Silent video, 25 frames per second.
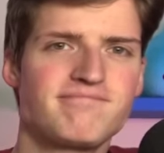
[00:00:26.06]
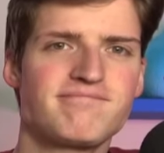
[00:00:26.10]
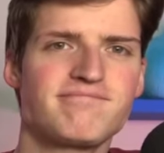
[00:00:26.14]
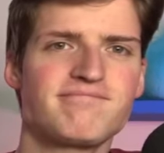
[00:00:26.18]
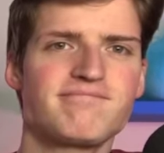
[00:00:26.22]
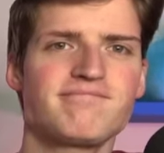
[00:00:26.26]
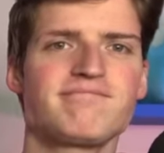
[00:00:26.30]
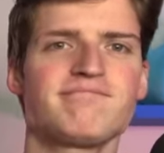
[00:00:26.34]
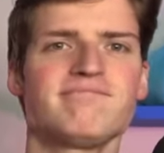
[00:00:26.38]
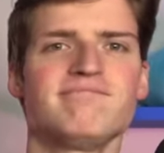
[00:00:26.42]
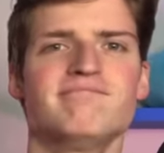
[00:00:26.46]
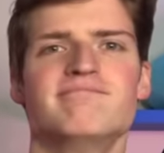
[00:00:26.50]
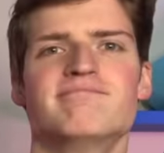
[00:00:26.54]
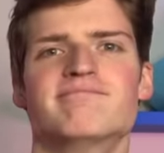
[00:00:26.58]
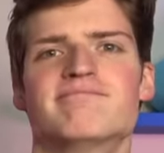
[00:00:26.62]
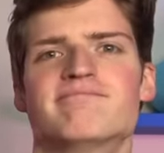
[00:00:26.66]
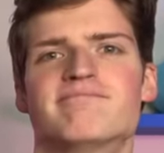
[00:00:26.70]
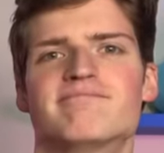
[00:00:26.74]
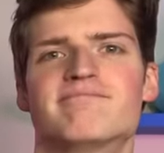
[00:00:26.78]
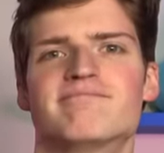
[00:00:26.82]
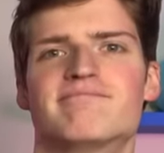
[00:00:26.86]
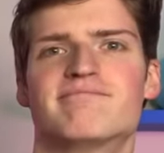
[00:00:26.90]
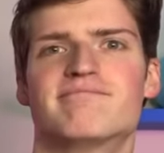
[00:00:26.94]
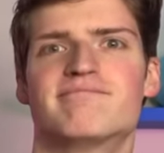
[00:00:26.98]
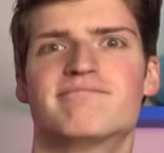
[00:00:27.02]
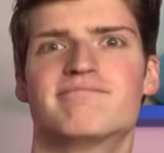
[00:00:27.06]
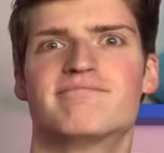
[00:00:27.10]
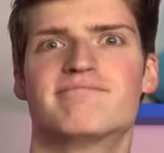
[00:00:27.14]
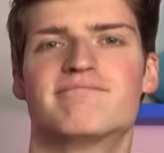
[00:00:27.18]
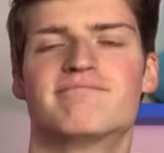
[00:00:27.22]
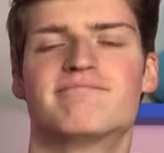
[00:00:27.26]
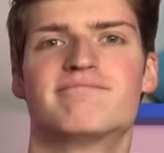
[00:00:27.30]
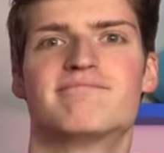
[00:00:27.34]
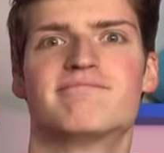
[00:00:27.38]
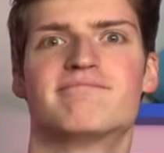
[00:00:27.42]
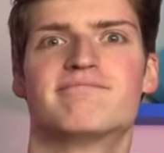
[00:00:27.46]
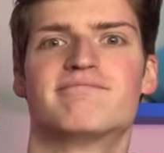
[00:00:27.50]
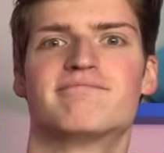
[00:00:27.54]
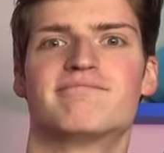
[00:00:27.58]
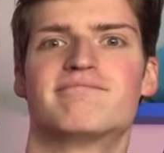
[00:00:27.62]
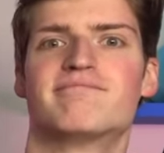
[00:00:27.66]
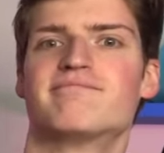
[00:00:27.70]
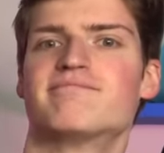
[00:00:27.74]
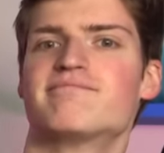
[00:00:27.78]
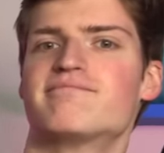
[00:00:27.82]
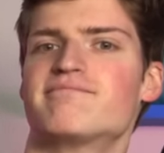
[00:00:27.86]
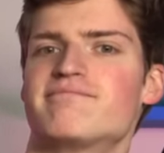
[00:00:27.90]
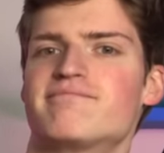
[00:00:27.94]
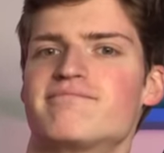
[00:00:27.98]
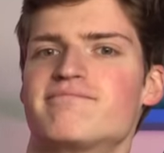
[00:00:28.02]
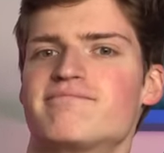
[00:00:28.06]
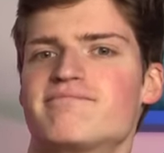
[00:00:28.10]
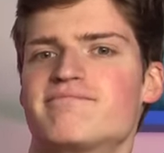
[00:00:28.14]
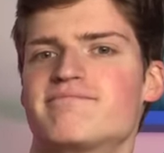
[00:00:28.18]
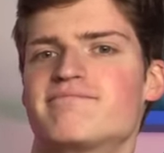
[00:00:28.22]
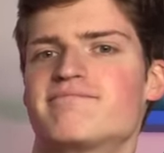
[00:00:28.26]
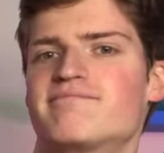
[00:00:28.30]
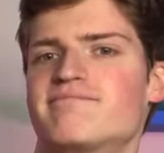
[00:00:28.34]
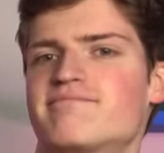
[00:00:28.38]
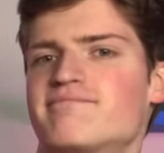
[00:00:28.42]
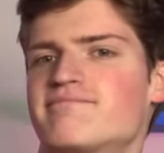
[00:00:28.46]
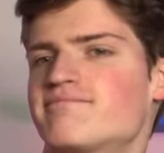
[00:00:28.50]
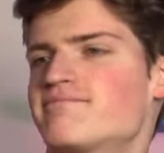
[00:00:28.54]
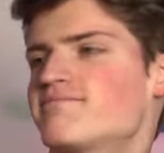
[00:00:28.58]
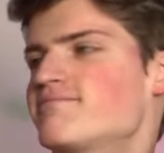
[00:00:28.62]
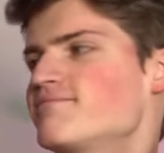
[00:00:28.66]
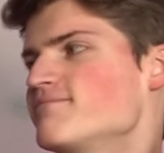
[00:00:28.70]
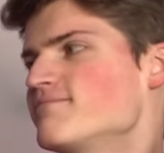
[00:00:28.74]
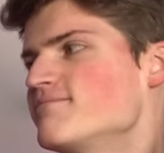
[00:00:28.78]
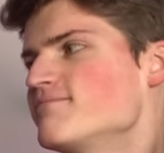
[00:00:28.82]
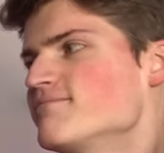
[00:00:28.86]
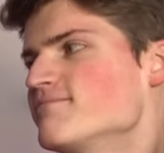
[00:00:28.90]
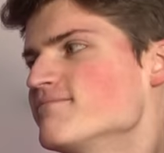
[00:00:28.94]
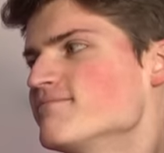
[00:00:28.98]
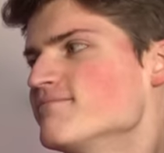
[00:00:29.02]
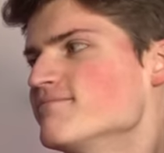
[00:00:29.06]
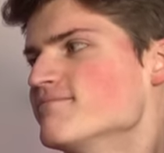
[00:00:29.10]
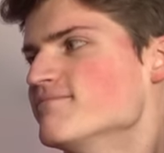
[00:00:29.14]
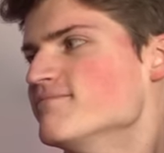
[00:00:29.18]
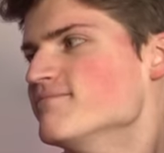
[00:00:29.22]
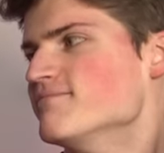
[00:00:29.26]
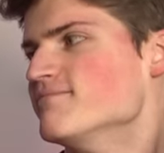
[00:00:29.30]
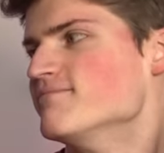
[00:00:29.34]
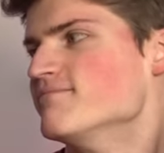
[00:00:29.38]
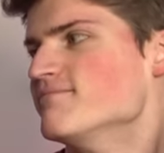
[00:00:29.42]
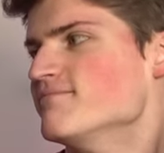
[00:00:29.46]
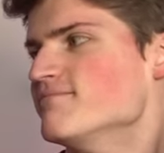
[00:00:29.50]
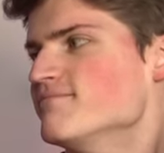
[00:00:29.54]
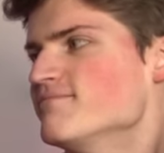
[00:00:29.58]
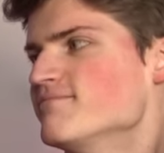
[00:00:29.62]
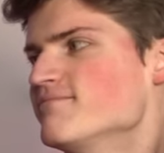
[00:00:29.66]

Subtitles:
[no speech]